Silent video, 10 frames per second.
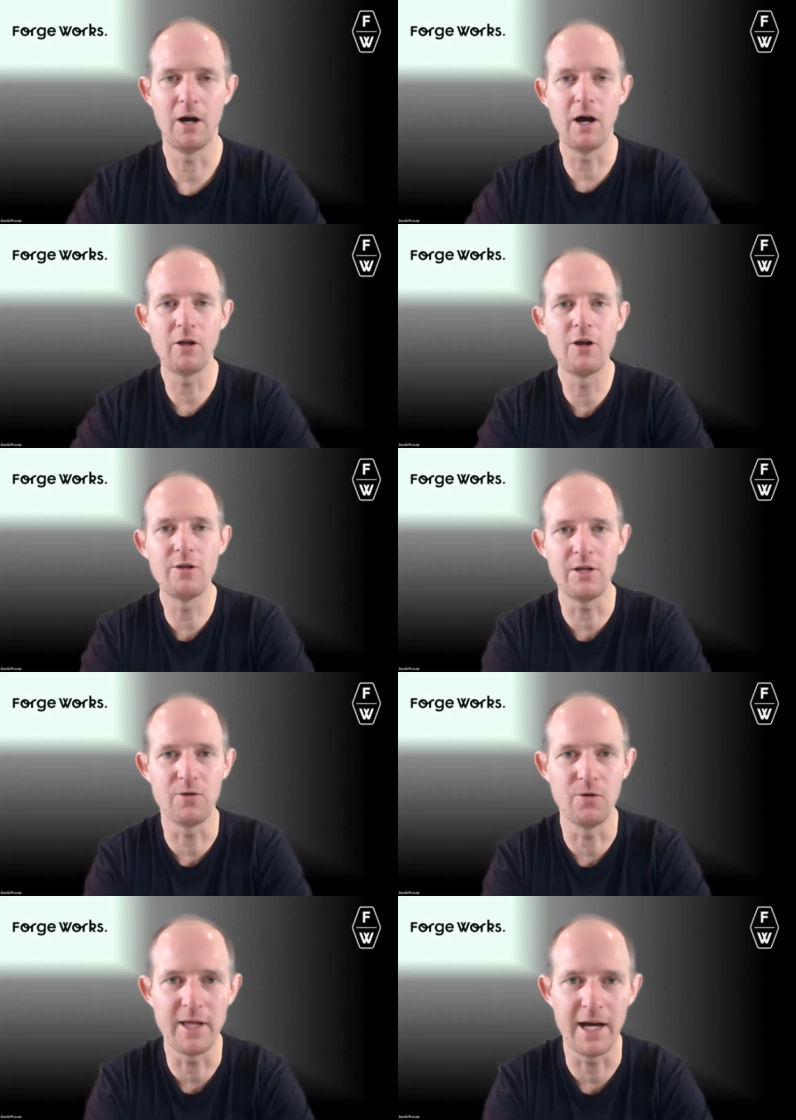I'll only
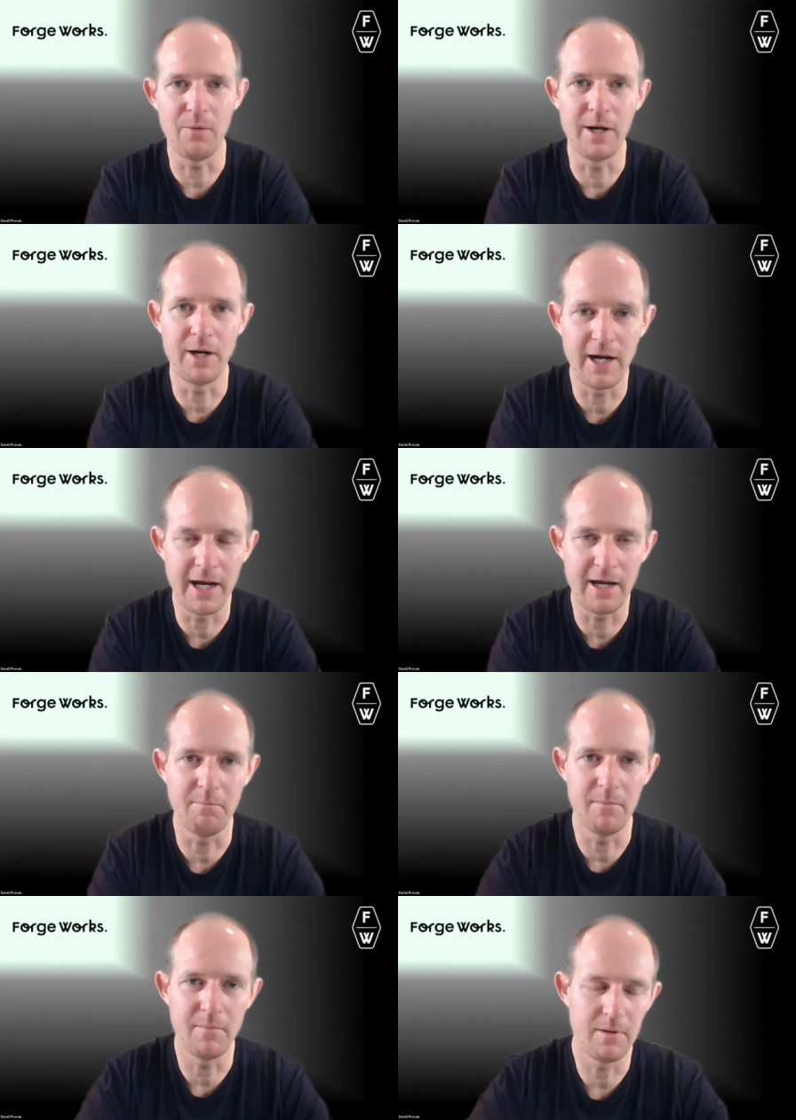do that when I
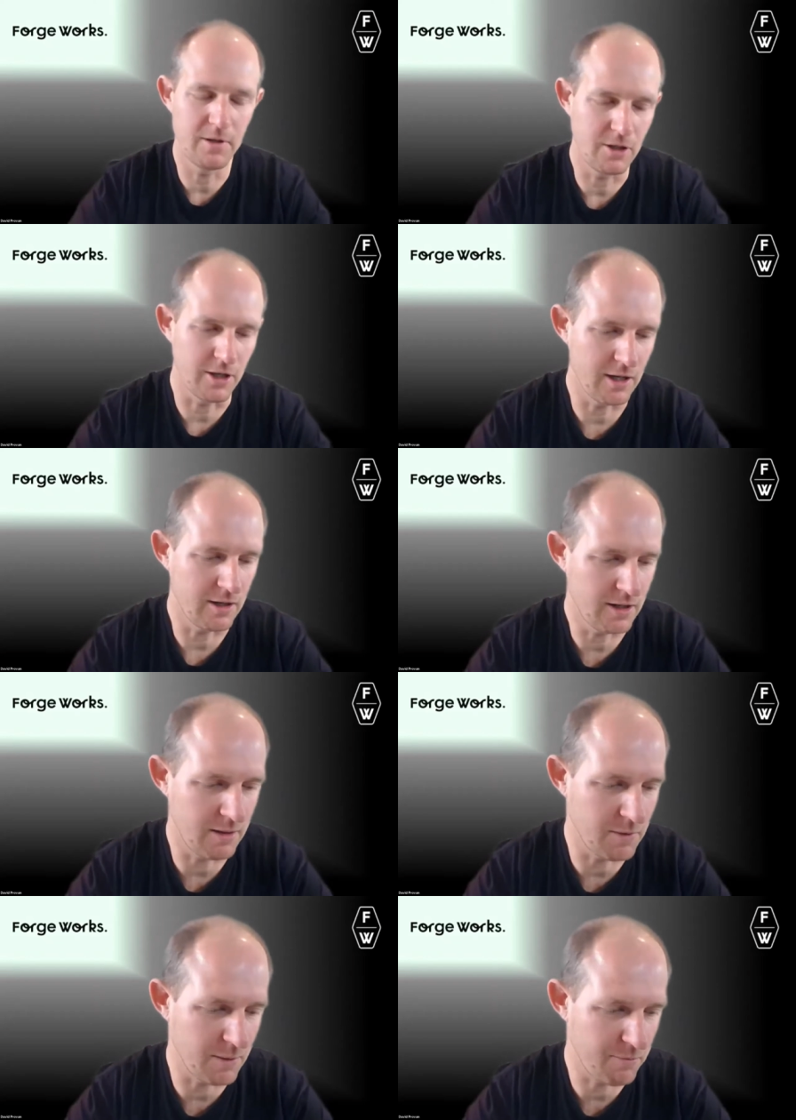am you know, in
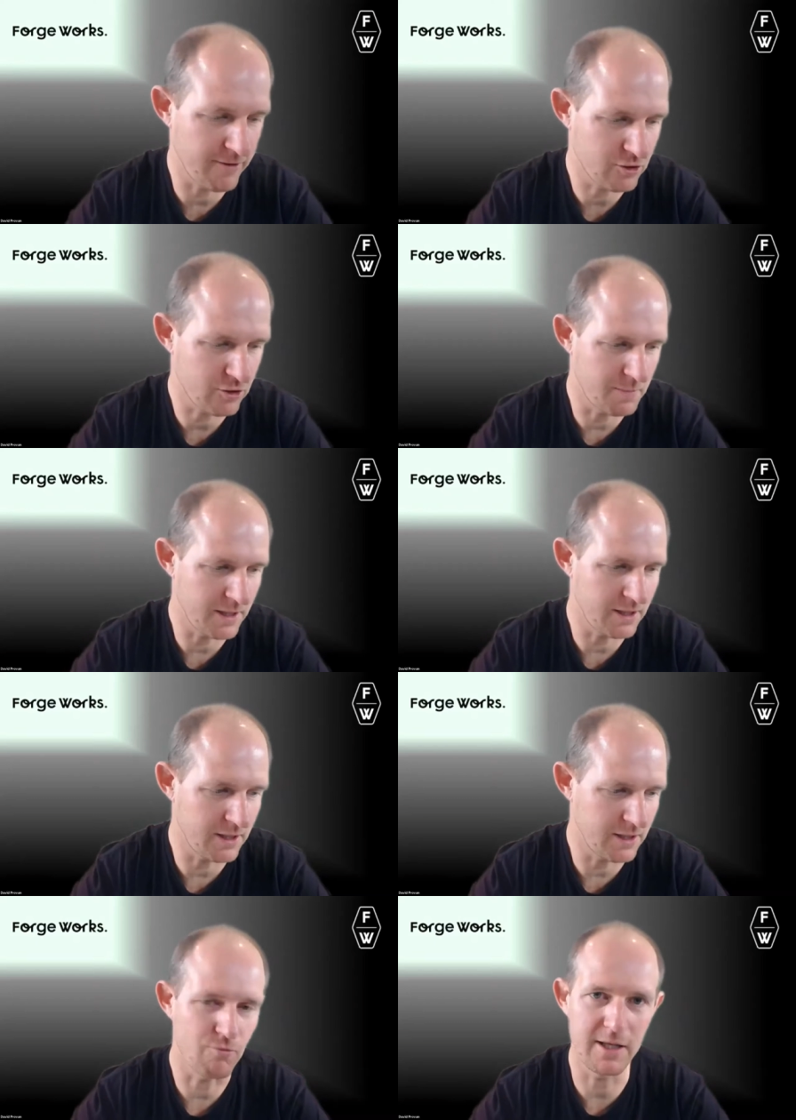my professional
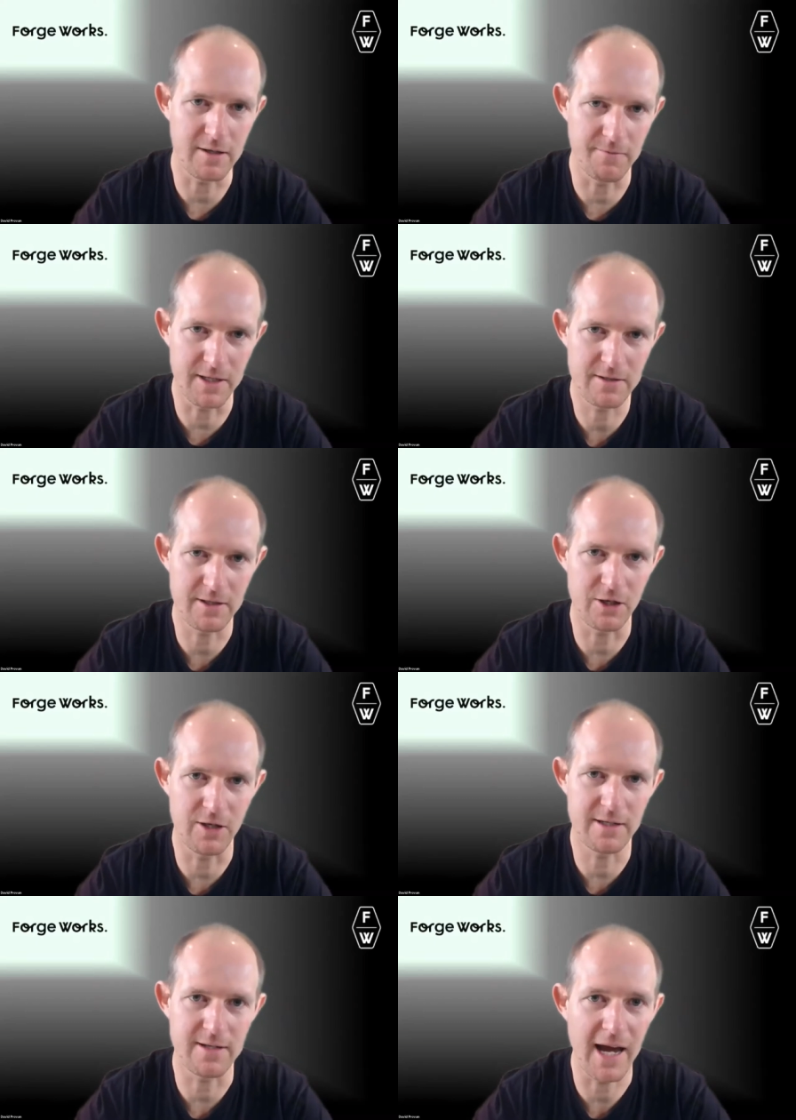opinion, really convinced that
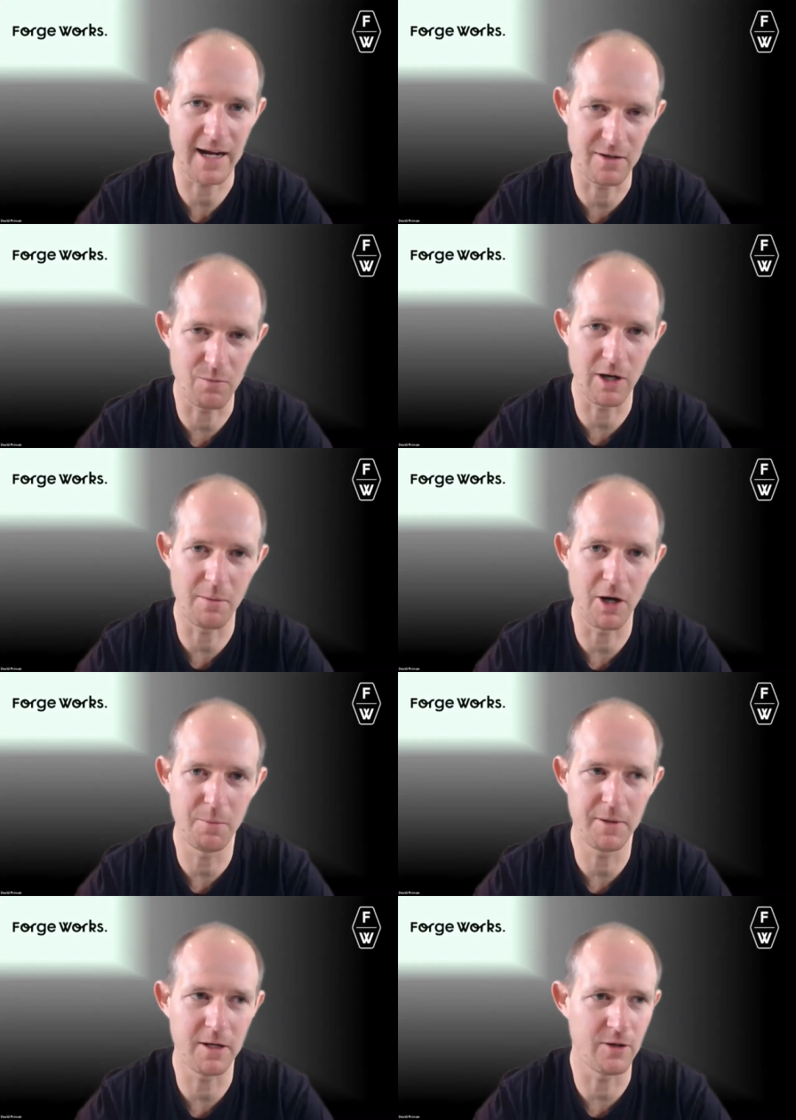you need to act. And what I'm
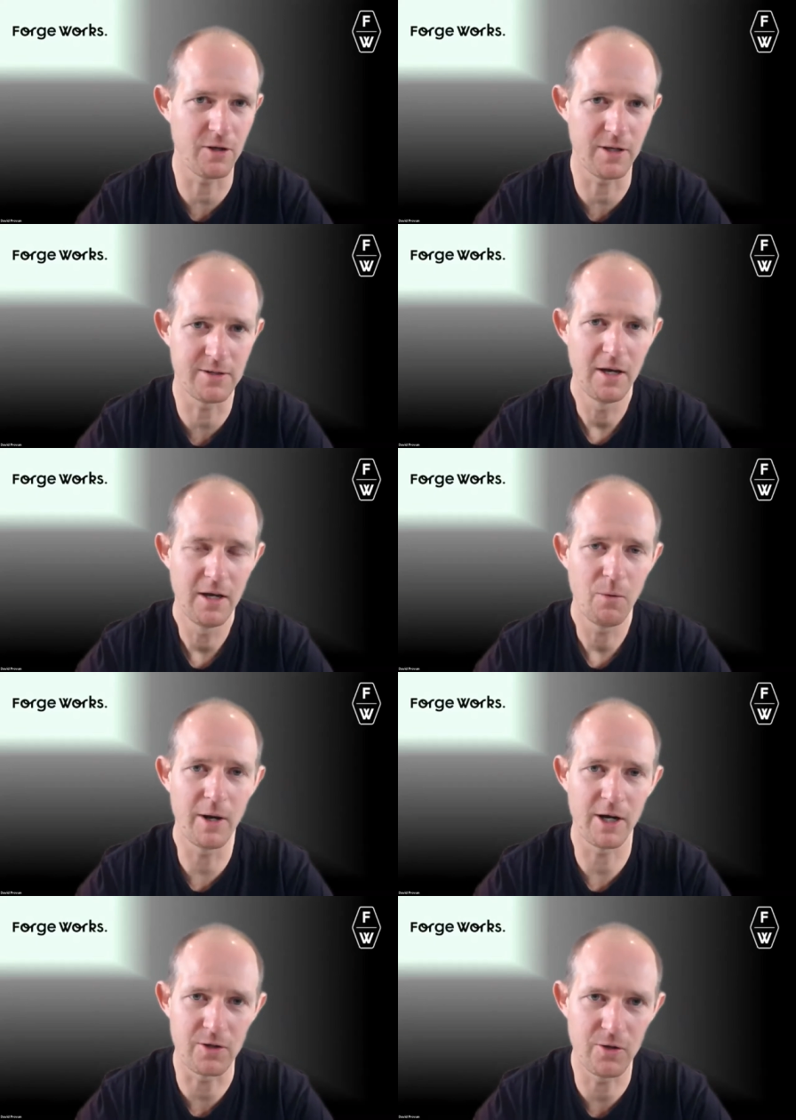hoping of you is
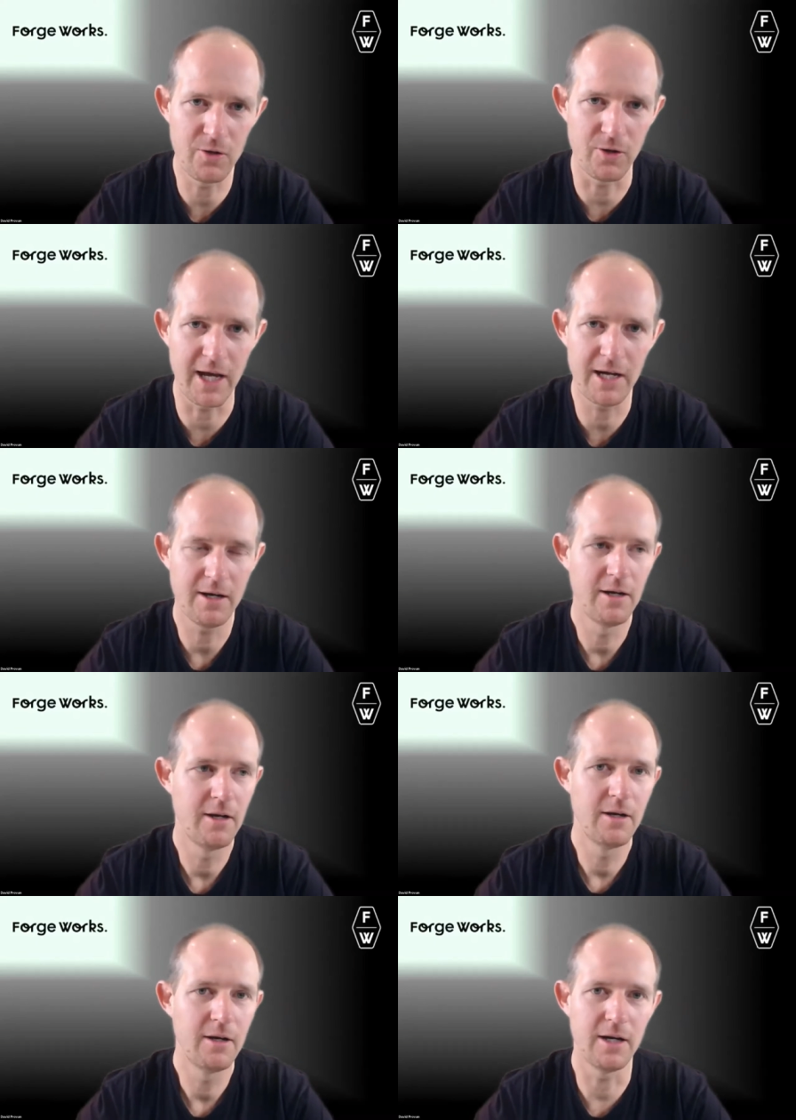when I do do that,
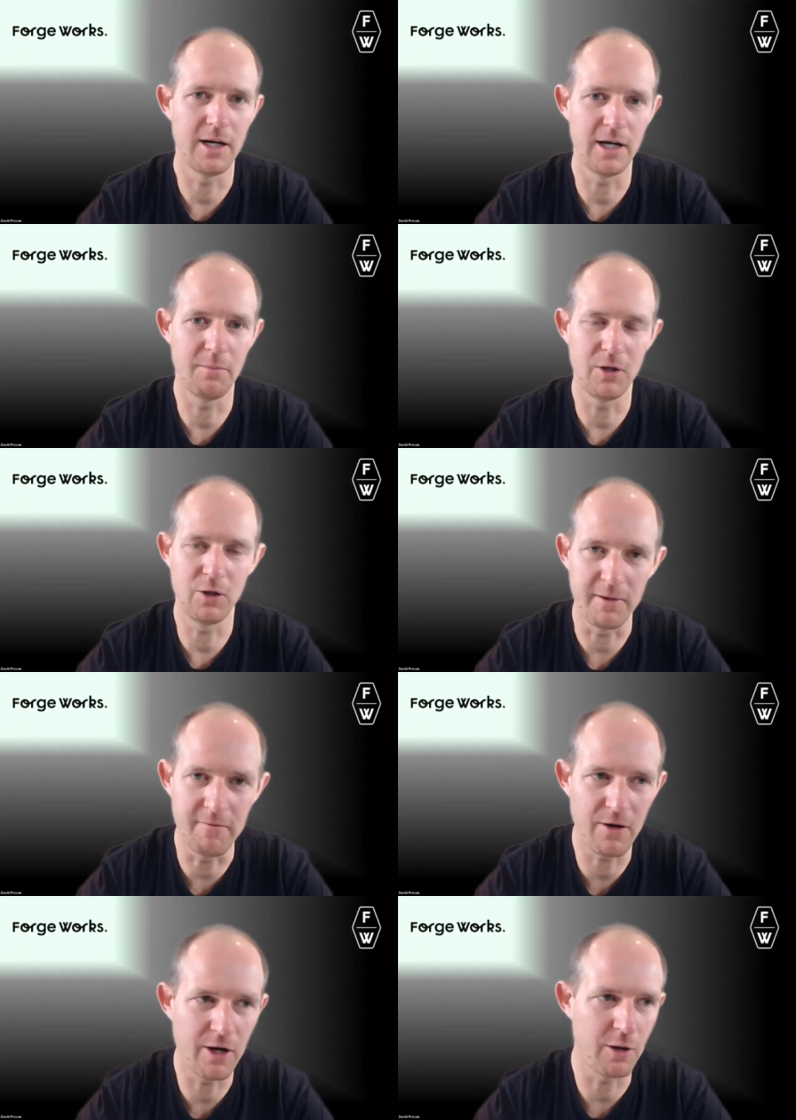um, you'll be
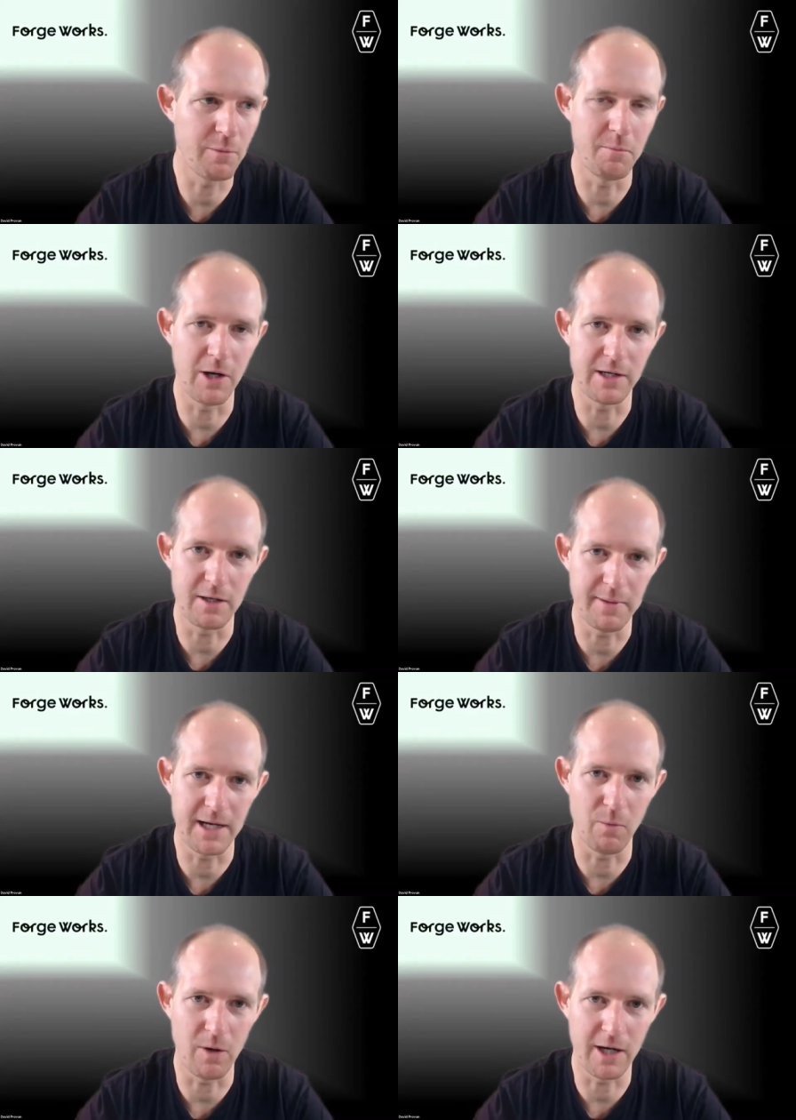very open minded
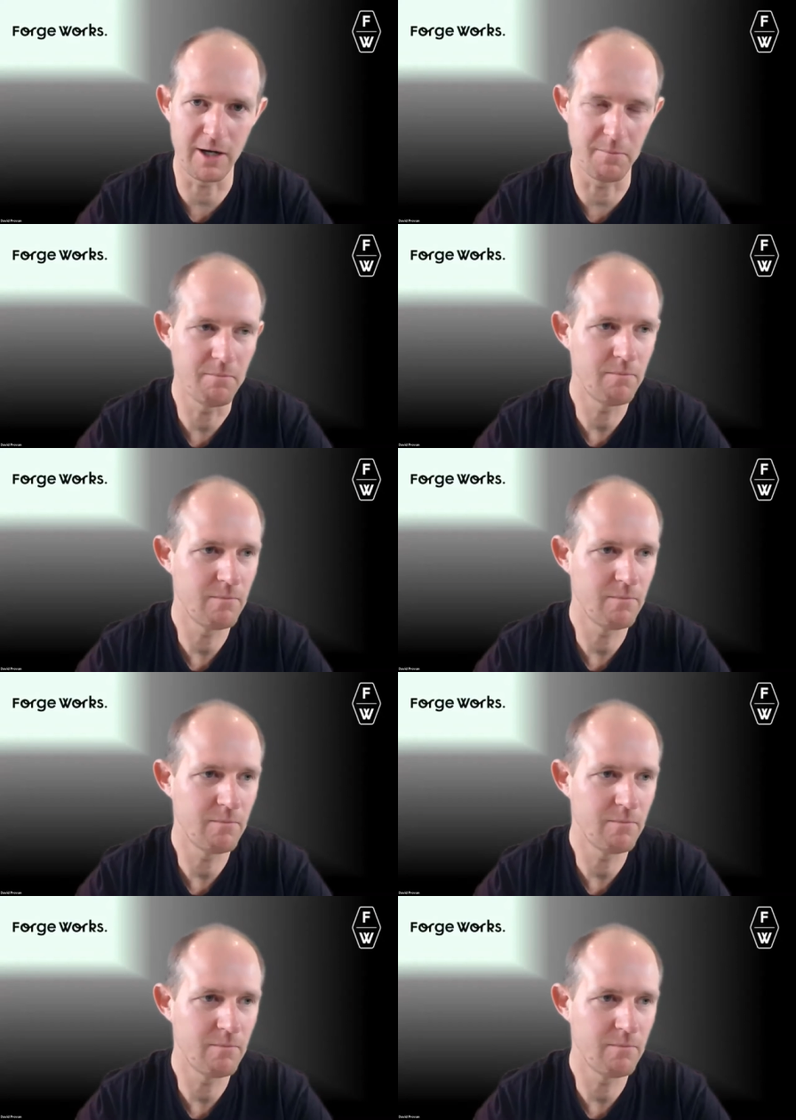about why I'm,